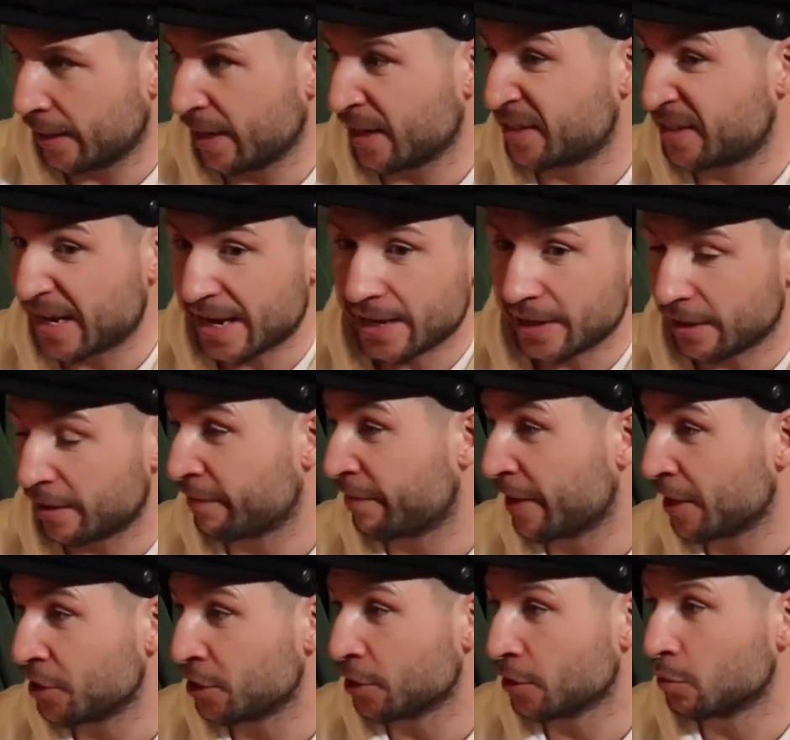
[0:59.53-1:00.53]
a date and a
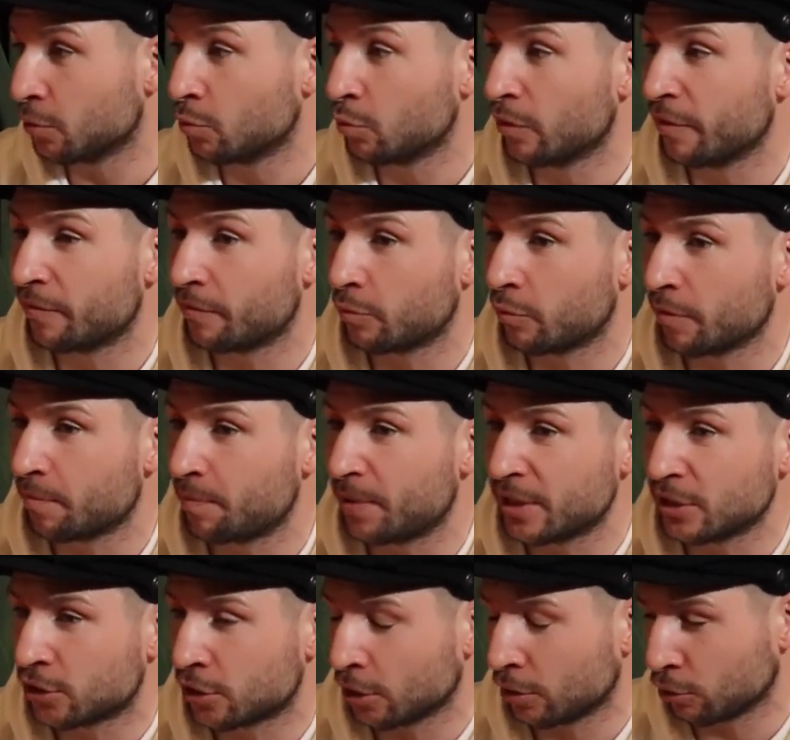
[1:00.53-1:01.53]
venue. We've we've
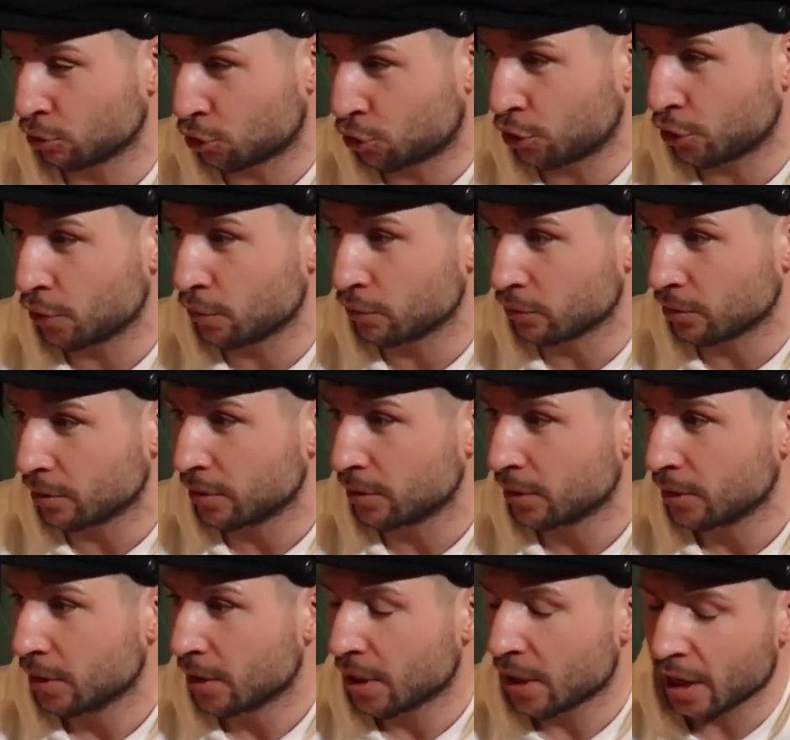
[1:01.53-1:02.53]
been told June,
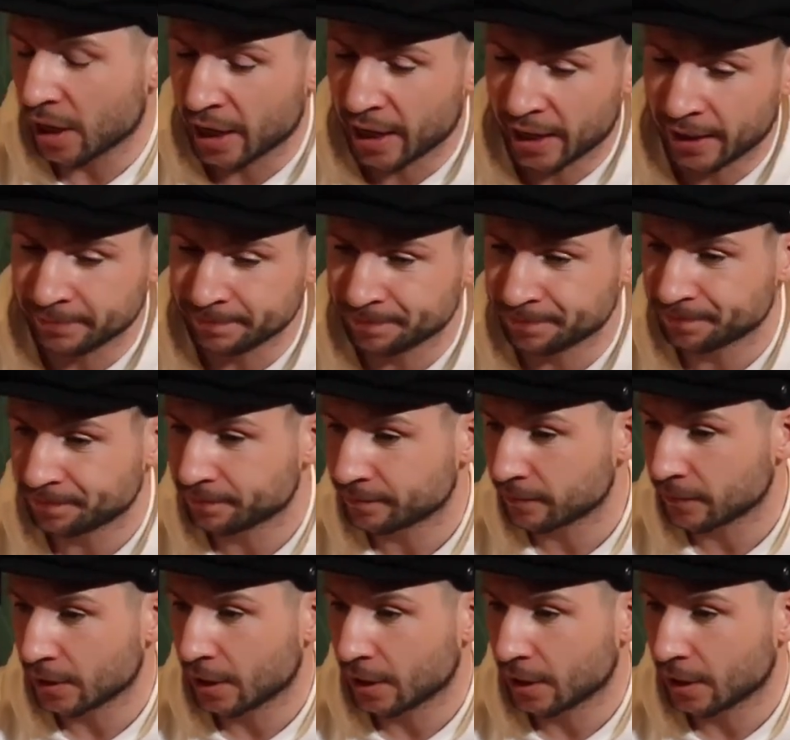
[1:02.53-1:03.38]
um,